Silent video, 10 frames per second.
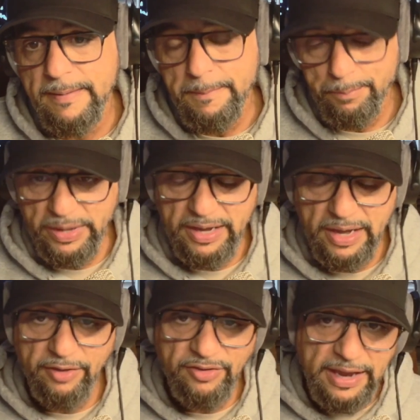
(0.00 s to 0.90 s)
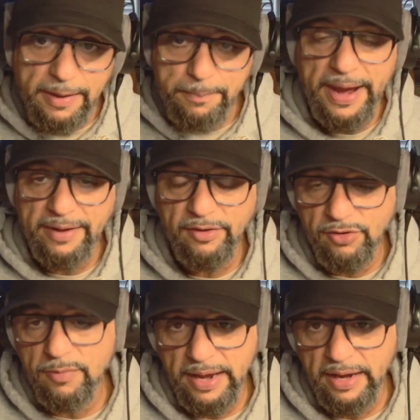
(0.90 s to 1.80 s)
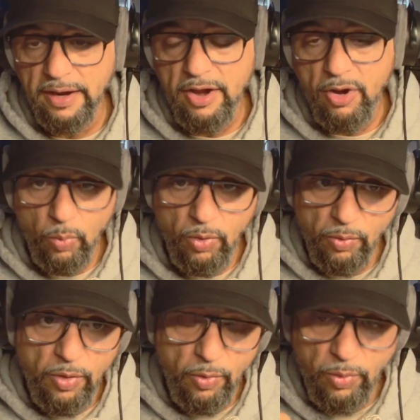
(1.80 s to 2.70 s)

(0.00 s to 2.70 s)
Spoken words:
because the impact that you make will